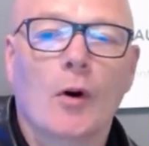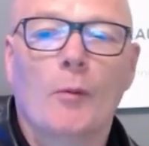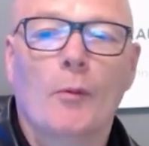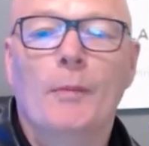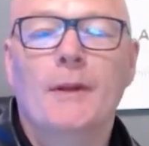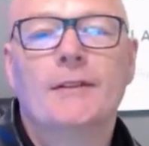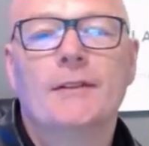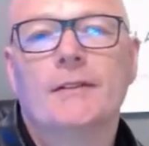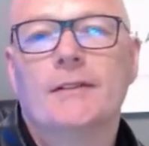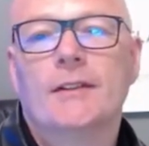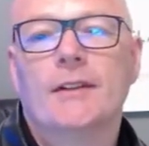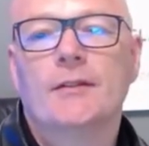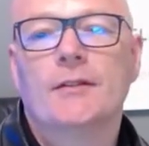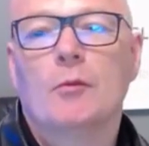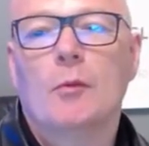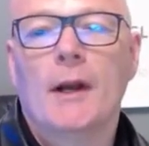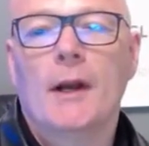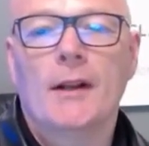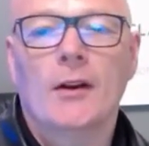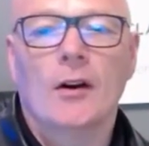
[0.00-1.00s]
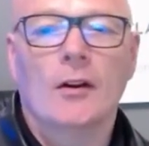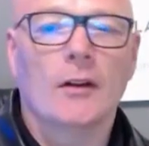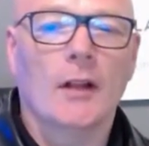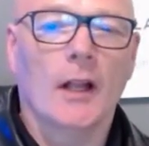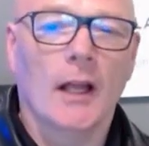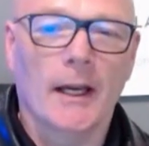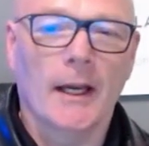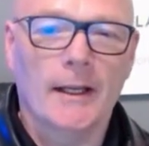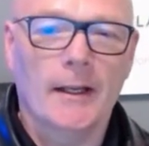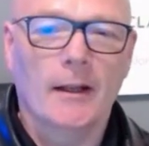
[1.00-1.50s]
businesses went
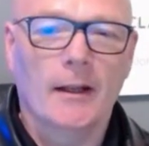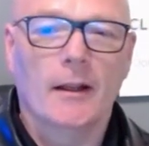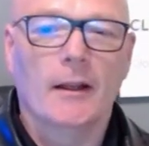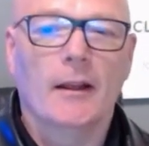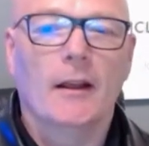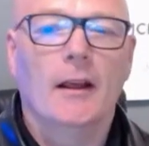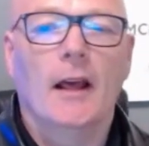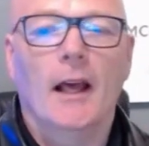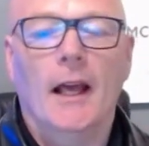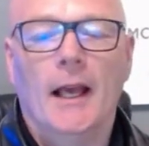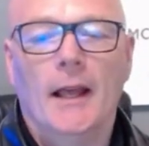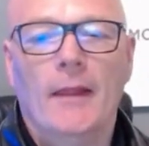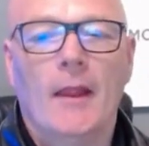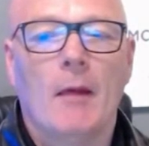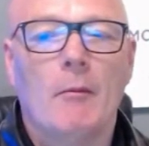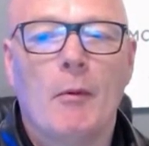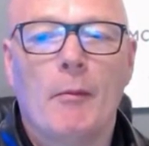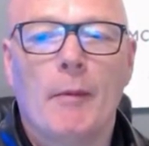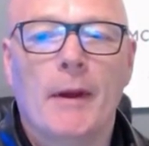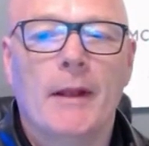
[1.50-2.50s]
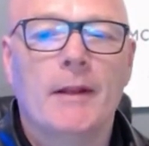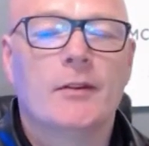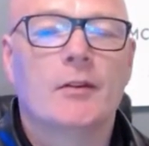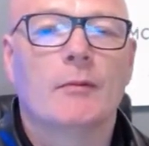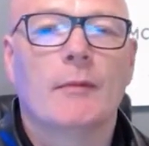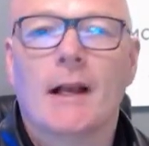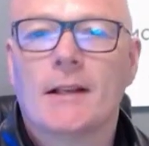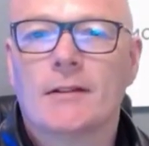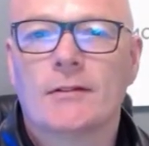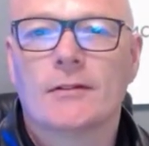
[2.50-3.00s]
online, and that
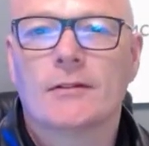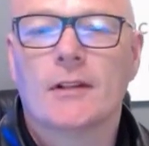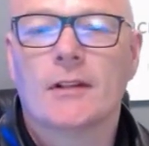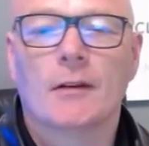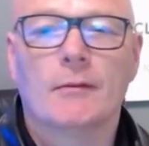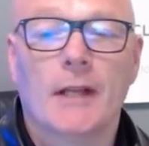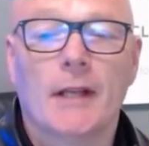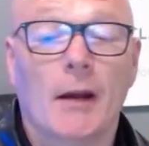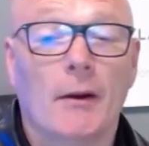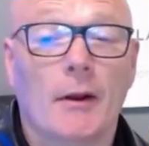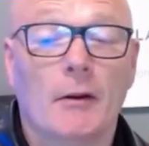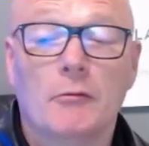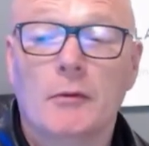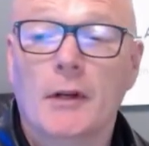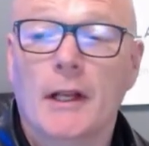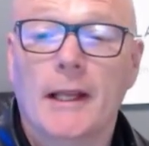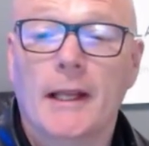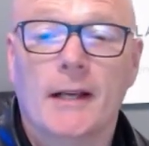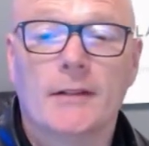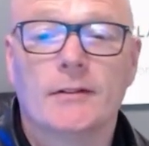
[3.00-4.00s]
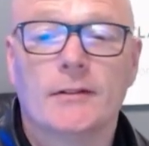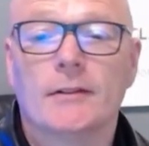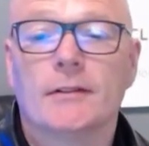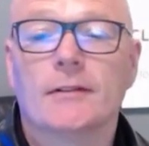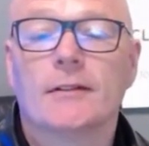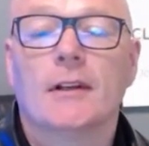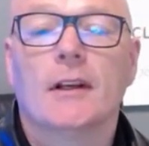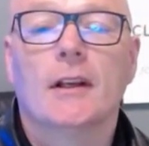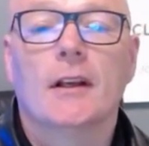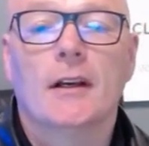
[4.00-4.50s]
momentum hasn't slowed down. It really hasn't.